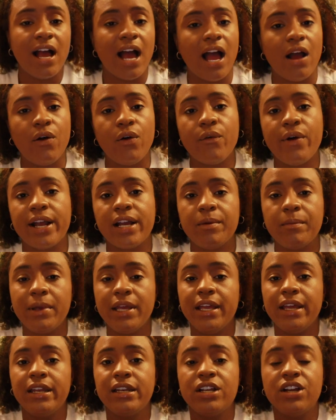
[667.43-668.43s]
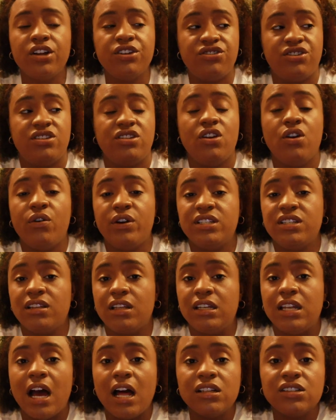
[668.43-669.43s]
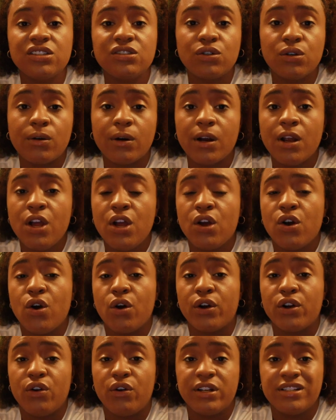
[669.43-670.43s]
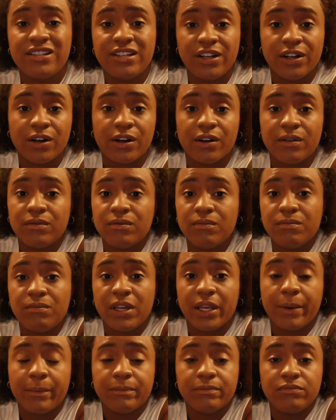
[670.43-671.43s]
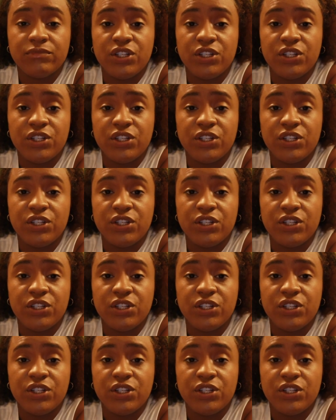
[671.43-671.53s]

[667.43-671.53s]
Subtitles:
I would recommend just going to the dollar store or going to your big,